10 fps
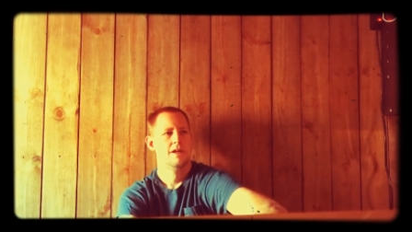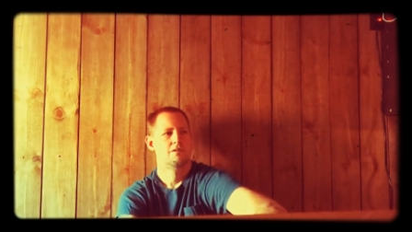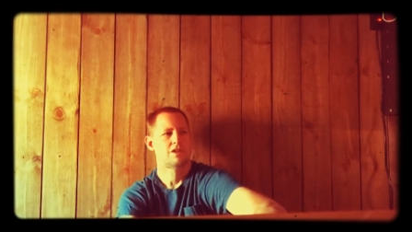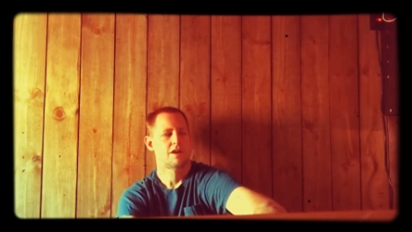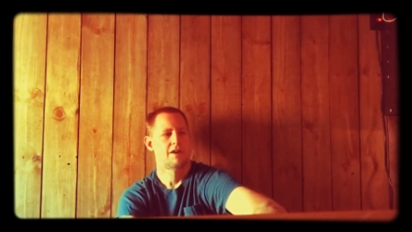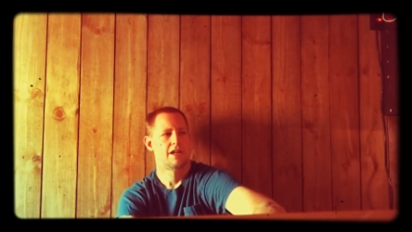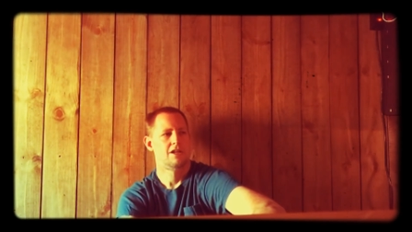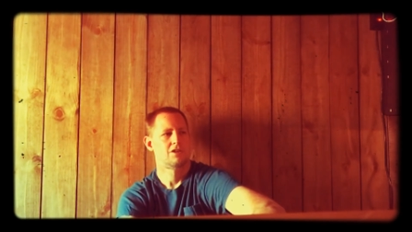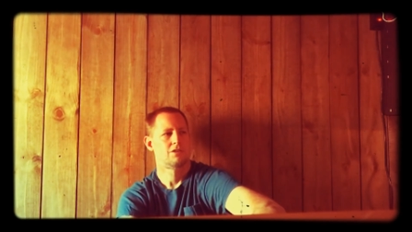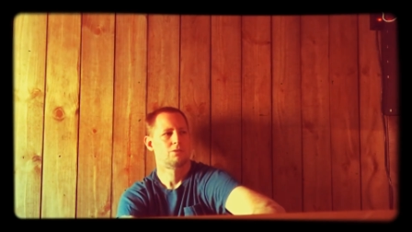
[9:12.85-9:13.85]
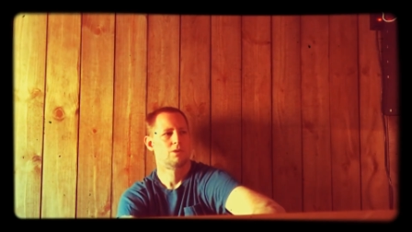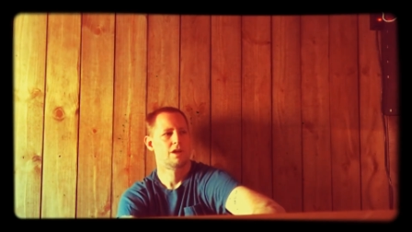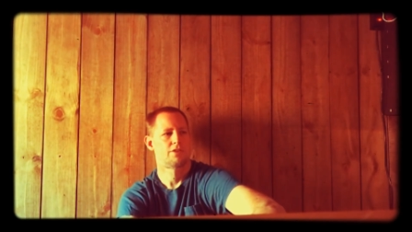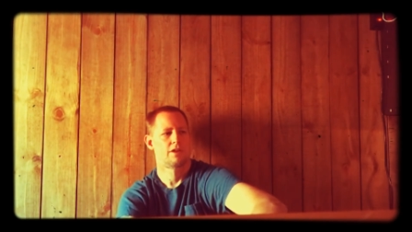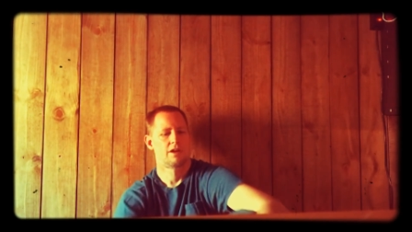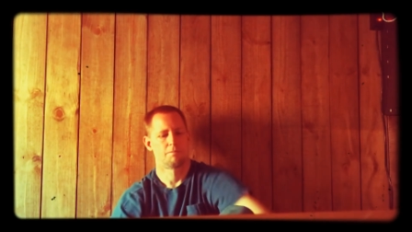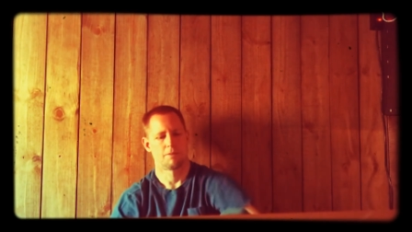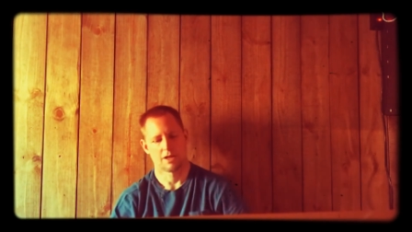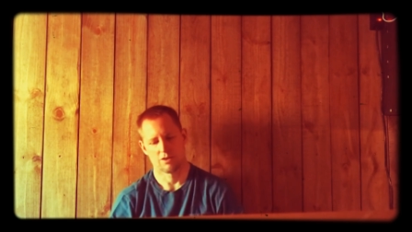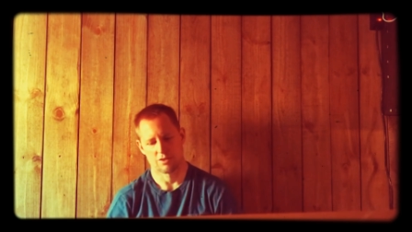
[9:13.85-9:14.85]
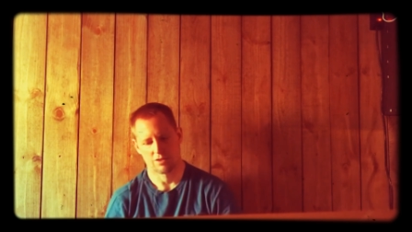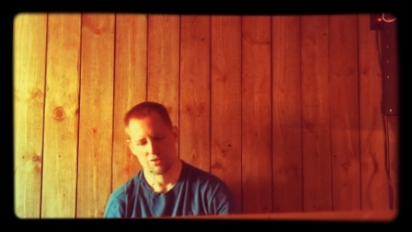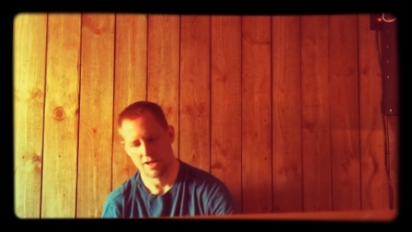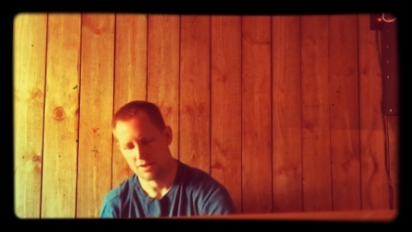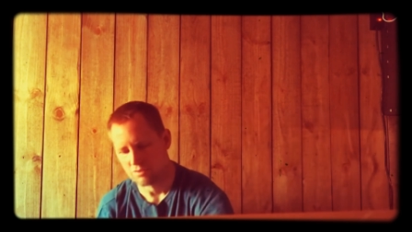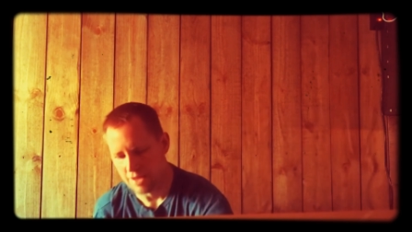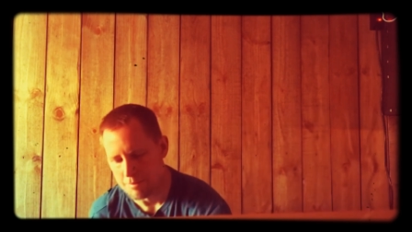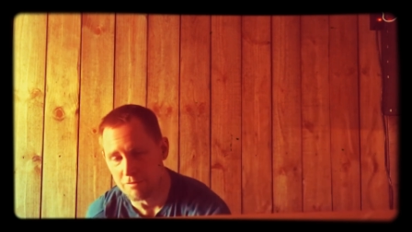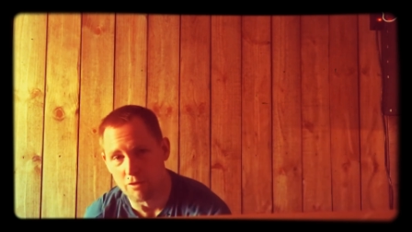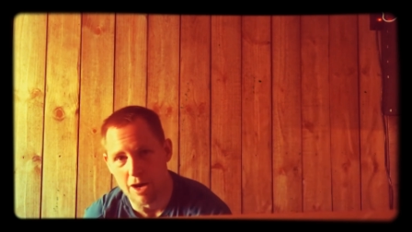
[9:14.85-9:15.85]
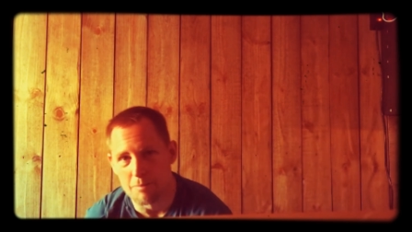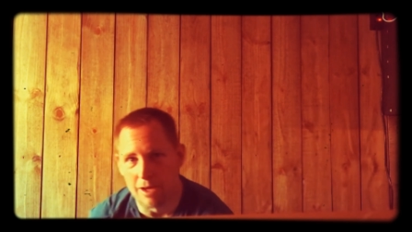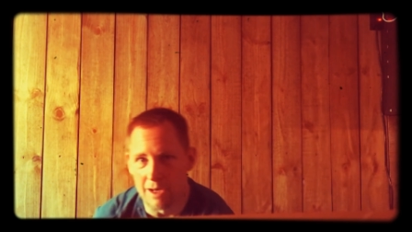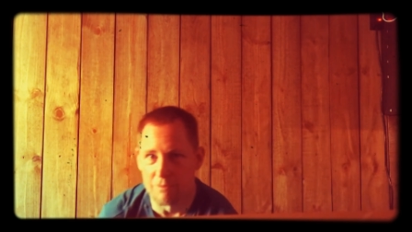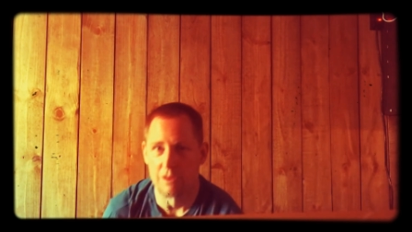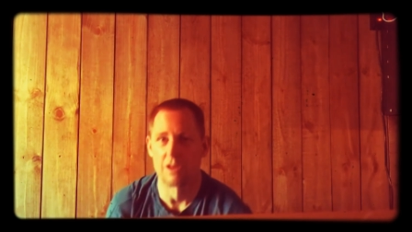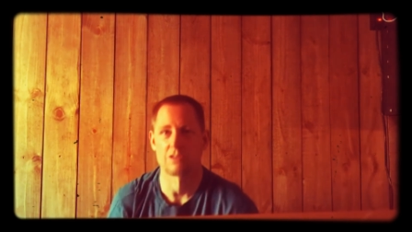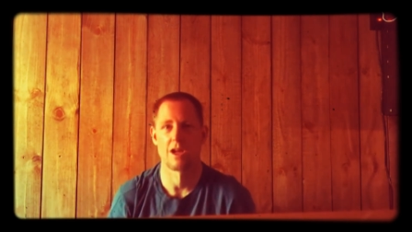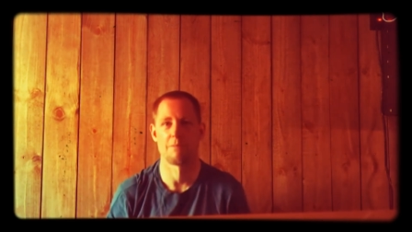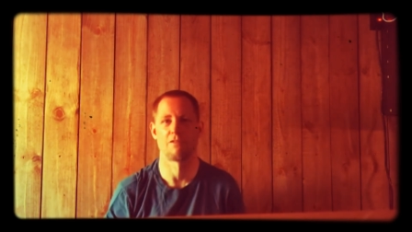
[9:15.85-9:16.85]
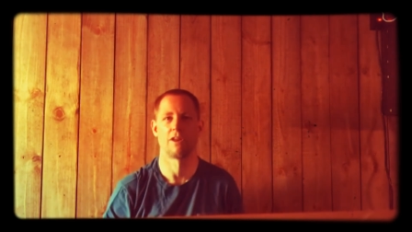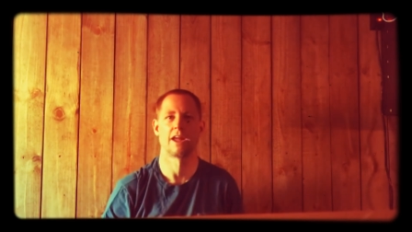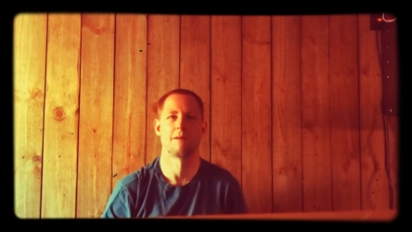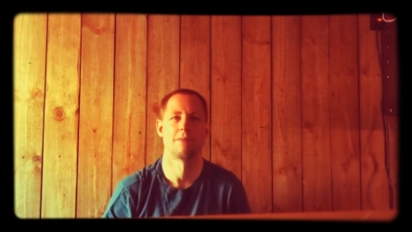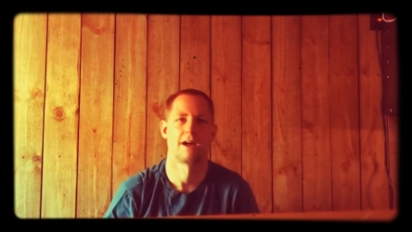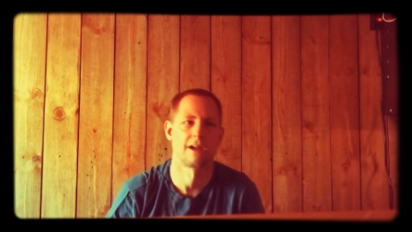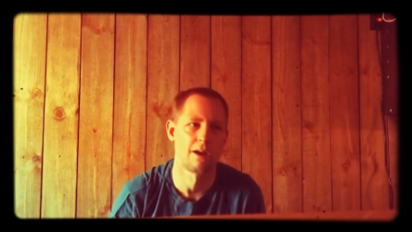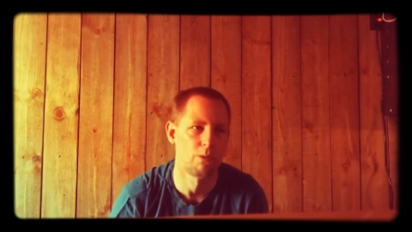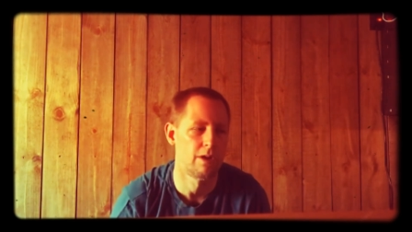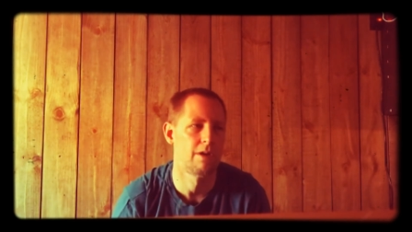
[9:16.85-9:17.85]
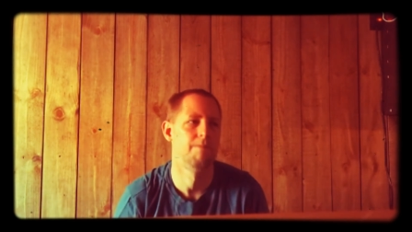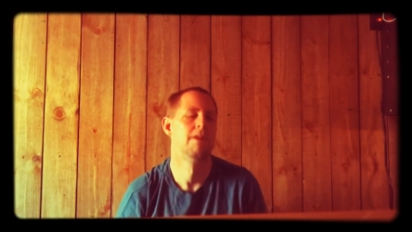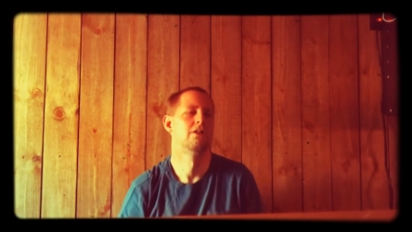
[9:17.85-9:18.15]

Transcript: which I've had issues with because they sat outside before I bought them for a long time before they got mounted on a wheel, so